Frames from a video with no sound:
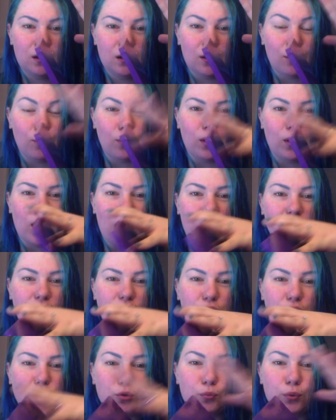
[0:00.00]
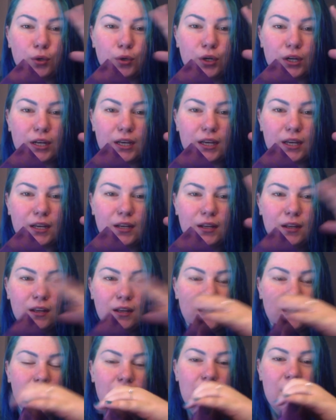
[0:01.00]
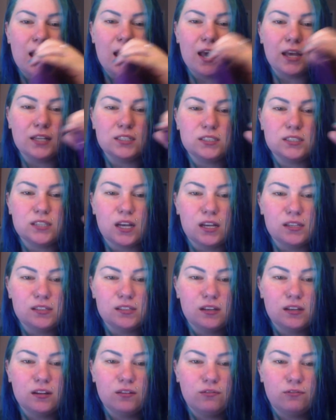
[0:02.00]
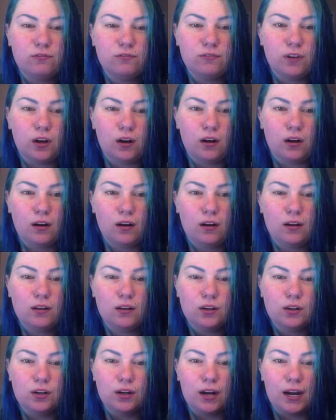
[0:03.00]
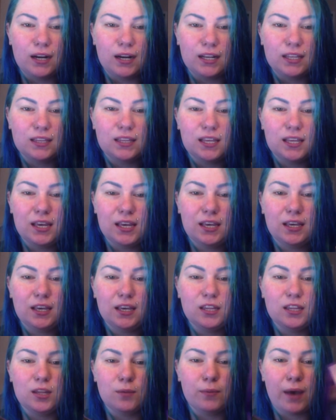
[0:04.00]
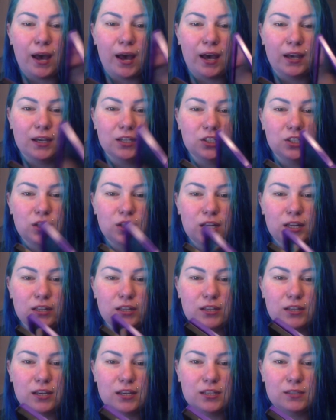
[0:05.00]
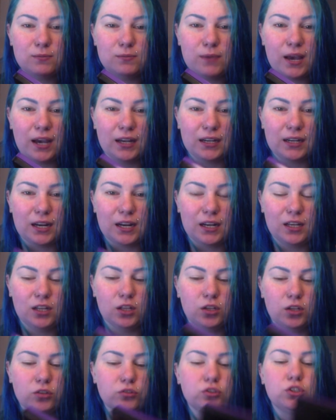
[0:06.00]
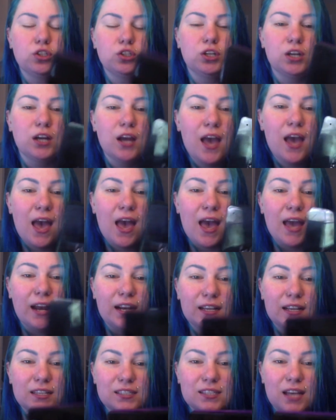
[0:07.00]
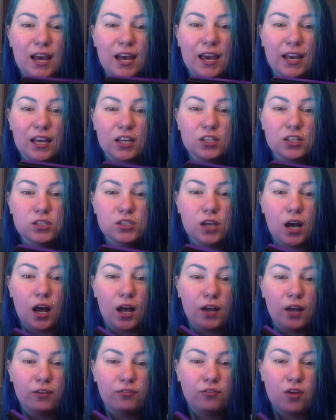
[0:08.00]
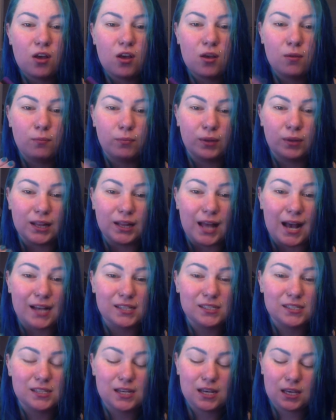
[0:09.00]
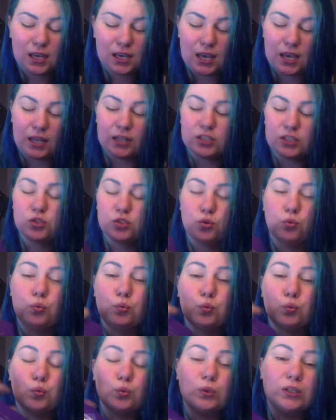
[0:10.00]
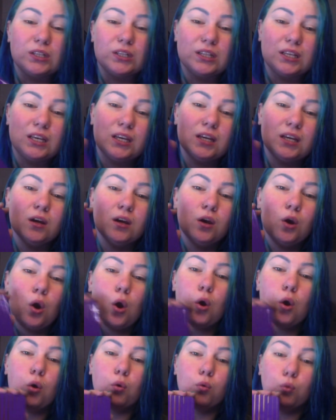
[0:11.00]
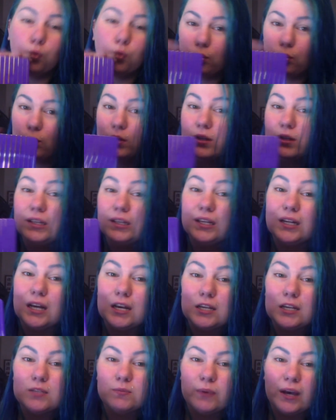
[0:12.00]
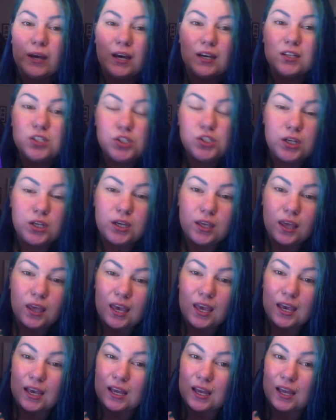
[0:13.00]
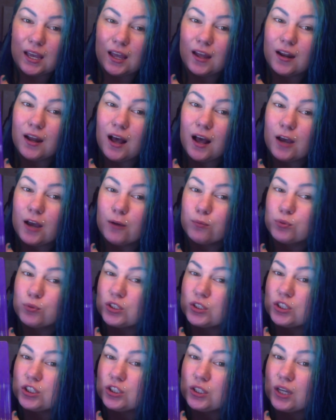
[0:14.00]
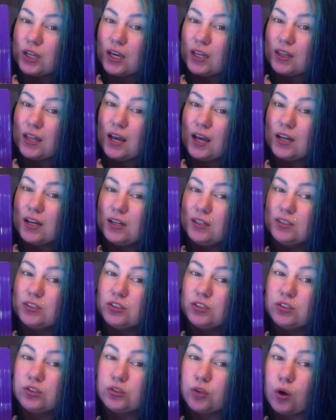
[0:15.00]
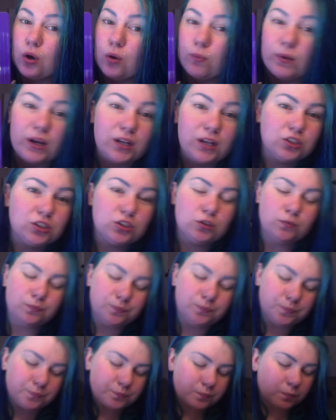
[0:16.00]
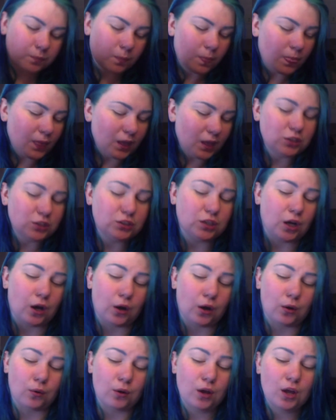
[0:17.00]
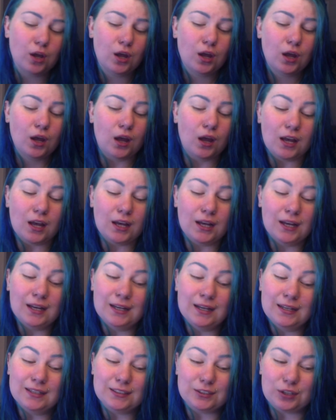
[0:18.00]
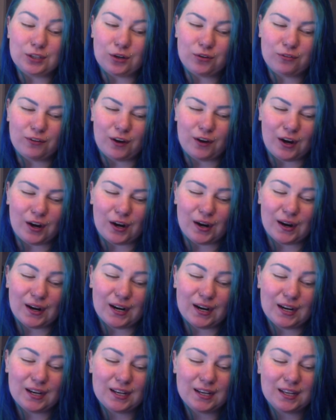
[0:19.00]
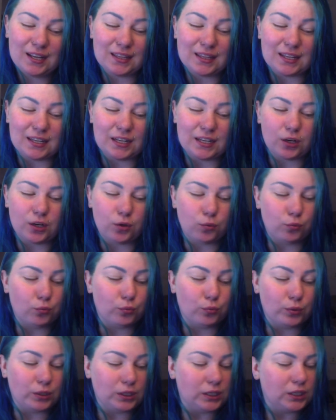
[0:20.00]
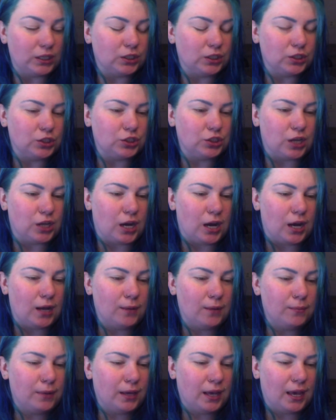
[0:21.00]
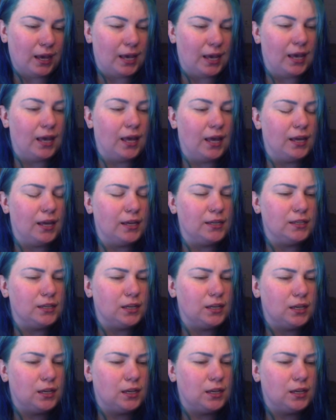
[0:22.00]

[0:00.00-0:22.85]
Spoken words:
wherever you put it. It doesn't fall or anything in the package. It is magnetic closure and is like tough plastic. It's really nice packaging, and I appreciate that so much. So far they did a really good job, and